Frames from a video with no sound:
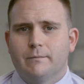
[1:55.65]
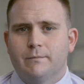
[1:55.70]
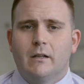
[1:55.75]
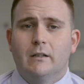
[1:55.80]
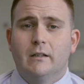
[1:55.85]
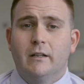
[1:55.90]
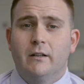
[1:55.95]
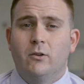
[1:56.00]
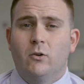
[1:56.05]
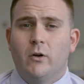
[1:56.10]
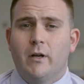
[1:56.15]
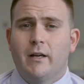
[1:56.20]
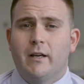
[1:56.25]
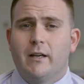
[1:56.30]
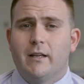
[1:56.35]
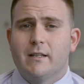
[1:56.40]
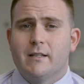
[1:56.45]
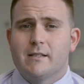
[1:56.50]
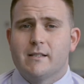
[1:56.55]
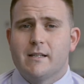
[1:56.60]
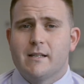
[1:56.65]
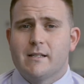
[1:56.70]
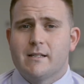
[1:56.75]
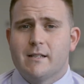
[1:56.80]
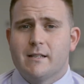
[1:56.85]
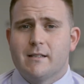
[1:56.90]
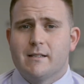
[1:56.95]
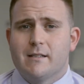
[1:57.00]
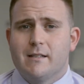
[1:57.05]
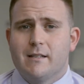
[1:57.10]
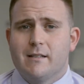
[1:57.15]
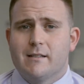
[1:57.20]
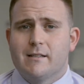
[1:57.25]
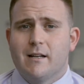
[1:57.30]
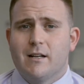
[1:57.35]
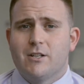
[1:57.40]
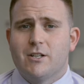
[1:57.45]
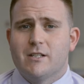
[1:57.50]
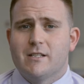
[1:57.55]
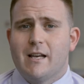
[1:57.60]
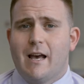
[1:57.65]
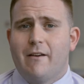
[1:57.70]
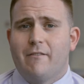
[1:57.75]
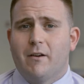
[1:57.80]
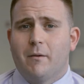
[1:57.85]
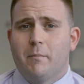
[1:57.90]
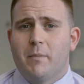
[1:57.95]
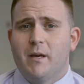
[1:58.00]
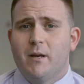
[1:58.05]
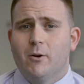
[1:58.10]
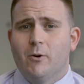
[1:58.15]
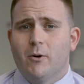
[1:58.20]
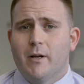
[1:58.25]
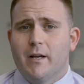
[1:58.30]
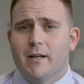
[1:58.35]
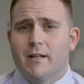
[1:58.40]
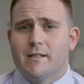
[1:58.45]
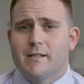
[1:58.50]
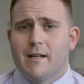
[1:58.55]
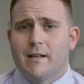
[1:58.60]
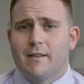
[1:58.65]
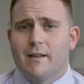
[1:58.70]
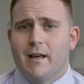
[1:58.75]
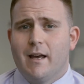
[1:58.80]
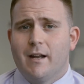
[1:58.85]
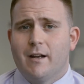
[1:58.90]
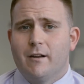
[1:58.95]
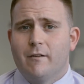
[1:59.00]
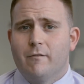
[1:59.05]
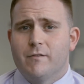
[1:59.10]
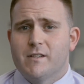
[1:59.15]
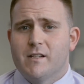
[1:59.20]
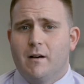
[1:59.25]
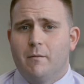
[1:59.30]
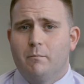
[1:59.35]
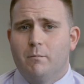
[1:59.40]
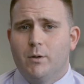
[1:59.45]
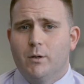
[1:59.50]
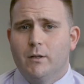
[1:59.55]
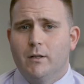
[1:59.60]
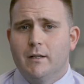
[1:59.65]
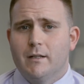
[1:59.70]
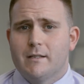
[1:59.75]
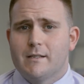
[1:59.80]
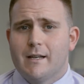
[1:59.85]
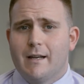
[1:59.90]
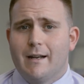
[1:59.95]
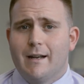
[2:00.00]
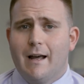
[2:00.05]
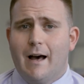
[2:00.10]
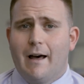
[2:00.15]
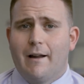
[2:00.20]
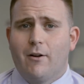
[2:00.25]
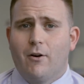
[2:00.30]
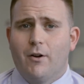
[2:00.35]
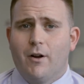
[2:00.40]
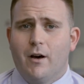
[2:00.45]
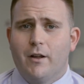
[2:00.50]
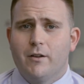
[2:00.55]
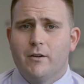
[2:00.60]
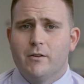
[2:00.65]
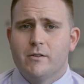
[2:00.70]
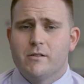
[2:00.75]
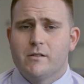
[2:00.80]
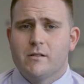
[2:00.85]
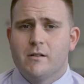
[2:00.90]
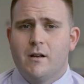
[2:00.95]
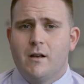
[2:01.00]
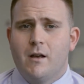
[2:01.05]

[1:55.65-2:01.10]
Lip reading: Little inconsistencies, such as having periods at the end of some bullets and not on others,